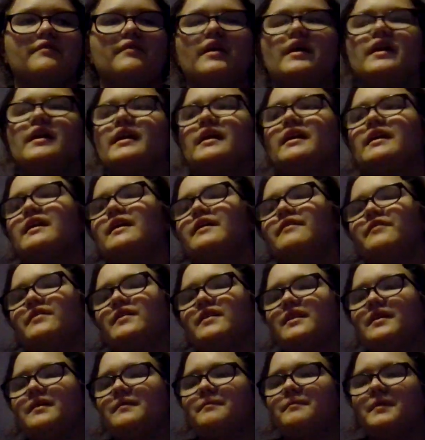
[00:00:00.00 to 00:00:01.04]
writing and
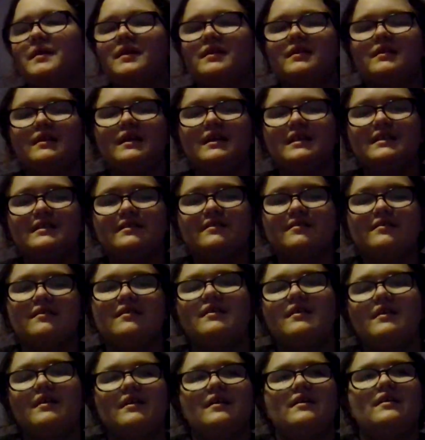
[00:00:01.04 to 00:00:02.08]
everything, but it's
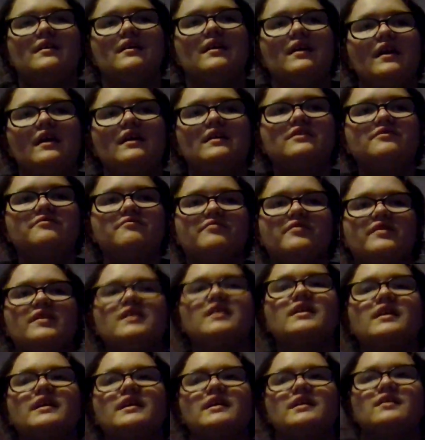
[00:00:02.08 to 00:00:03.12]

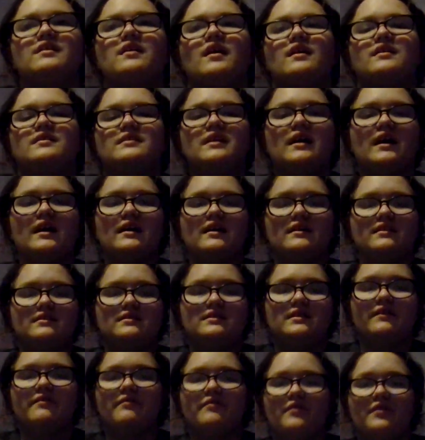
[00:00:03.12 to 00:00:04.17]
really not that
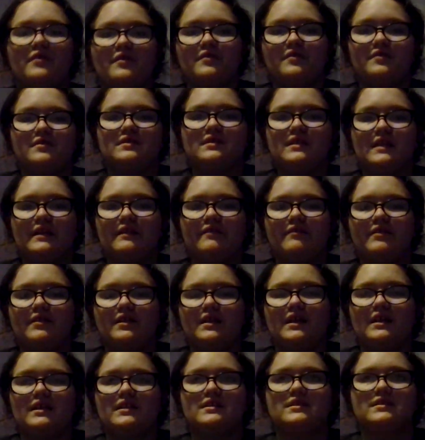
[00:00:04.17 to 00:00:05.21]
difficult to even
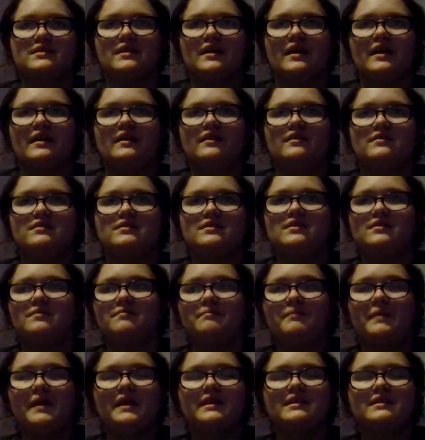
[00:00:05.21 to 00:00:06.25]
like say.
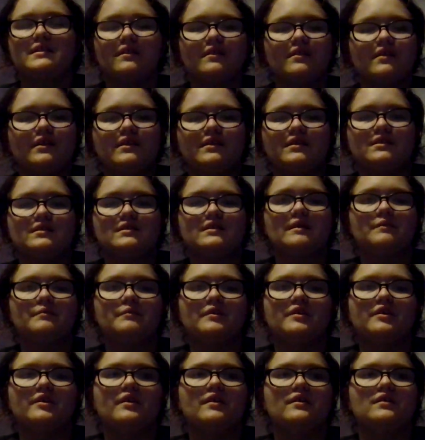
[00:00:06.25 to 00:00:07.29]
Basically, to
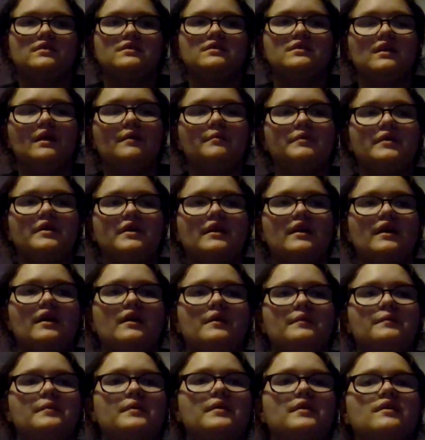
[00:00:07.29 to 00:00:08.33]
summer it
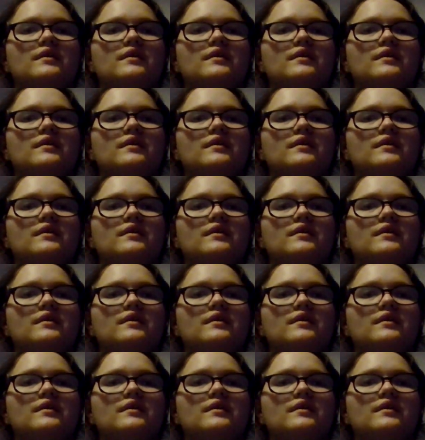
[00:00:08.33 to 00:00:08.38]
up,